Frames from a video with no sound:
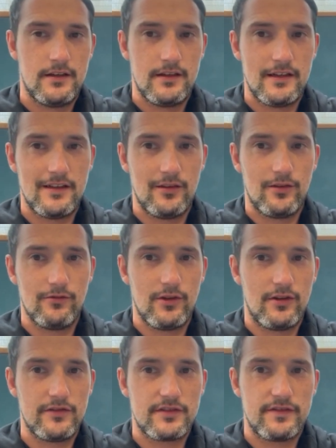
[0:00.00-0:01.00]
Hello
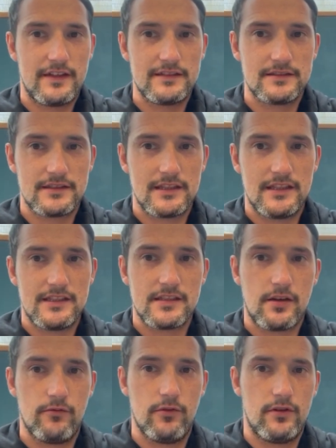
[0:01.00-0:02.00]
Rovers fans, and it's
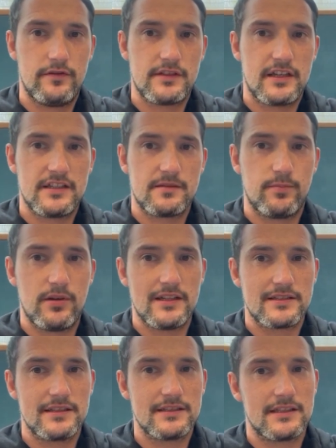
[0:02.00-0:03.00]
Rovers against
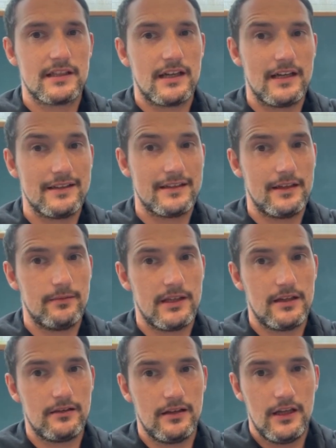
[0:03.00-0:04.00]
Preston tonight at
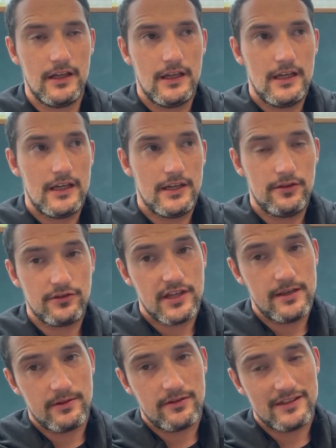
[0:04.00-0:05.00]
Deepdale. A huge
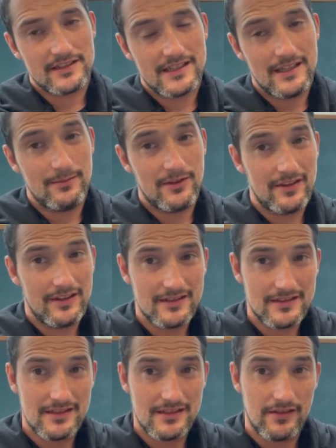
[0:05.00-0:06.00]
game in the grand scheme of
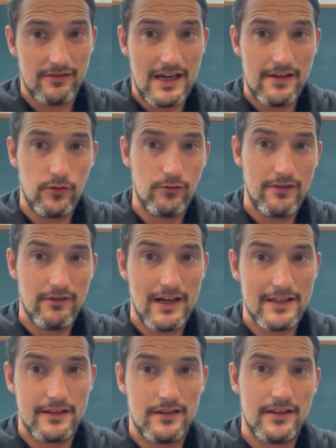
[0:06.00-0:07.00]
things. There's the rivalry
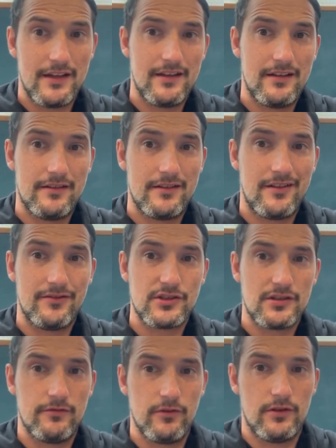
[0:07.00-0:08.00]
riding on it, and
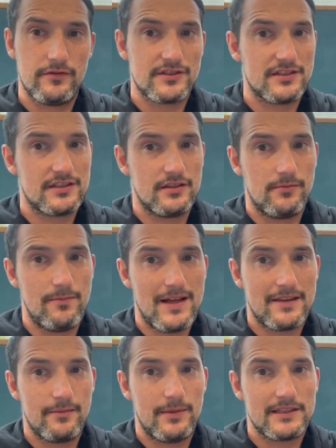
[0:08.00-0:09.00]
obviously Rovers are still
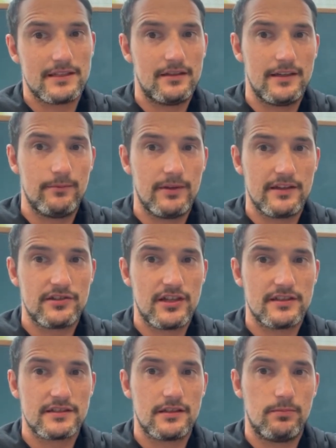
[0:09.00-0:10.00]
mathematically in with a
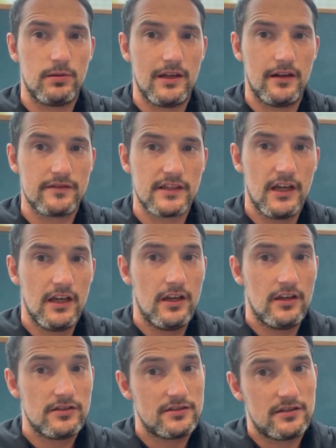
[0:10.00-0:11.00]
chance of the playoffs.
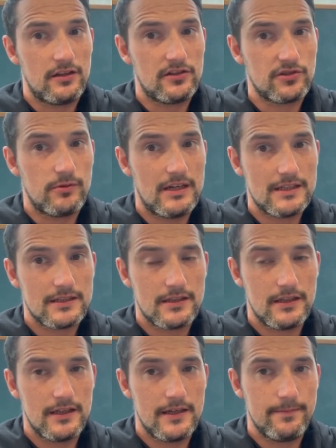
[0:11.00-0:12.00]
There's a lot to ask.
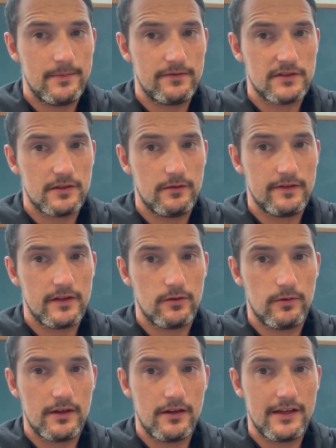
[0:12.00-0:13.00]
Obviously we've got
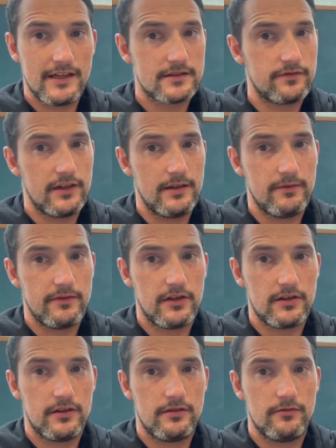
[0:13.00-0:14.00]
to win our next three and we've got
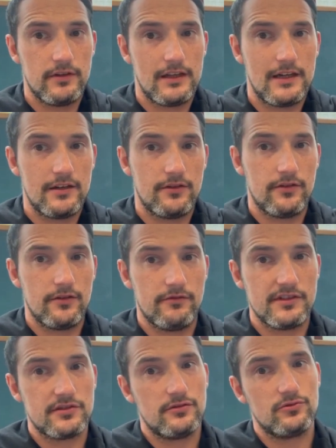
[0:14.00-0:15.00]
to rely on other
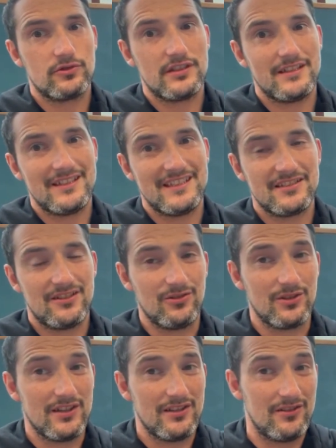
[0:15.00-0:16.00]
results. It's not
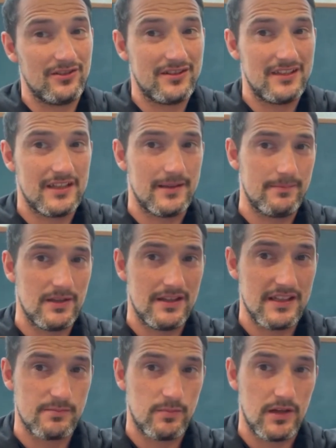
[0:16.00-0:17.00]
looking good. At
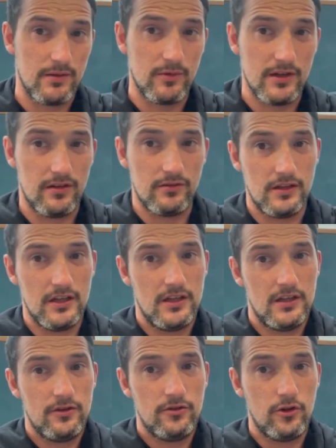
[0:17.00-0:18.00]
this point we all
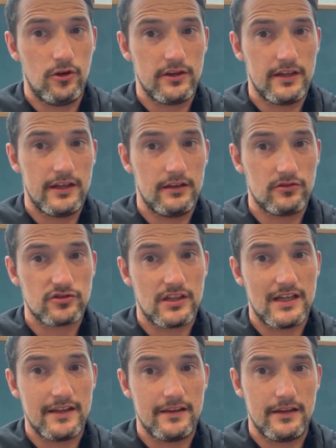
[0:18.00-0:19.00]
know that it looks
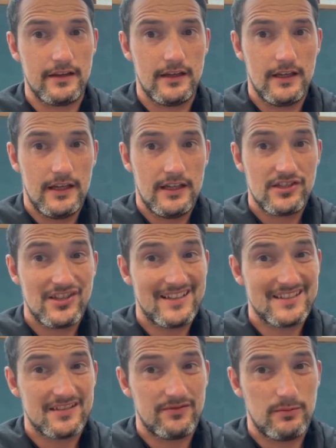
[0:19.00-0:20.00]
like the
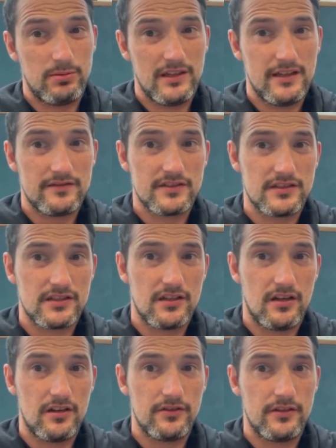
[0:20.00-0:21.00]
chance of the playoffs is
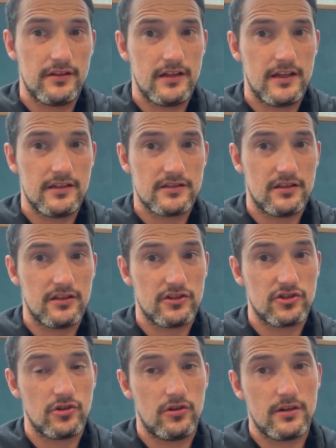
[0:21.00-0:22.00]
gone. There's a lot
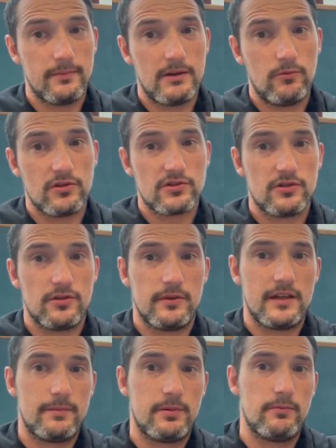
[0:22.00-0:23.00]
of talk about what's going to
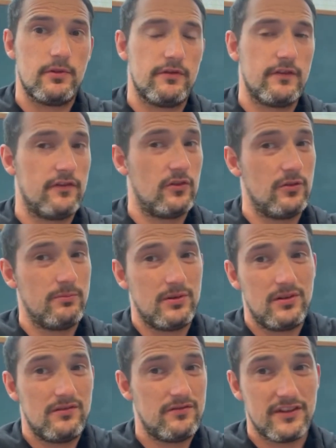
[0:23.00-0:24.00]
happen moving forward,
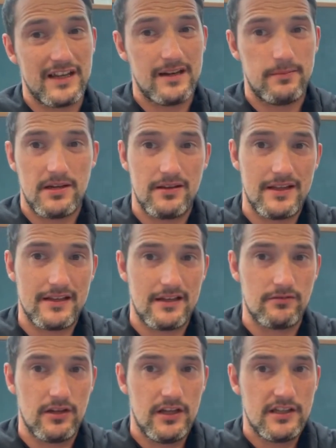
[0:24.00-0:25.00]
but forget about that
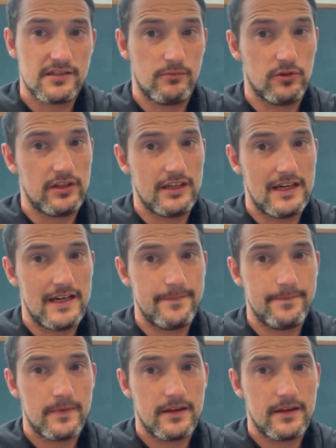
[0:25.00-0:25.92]
now. It's Monday night,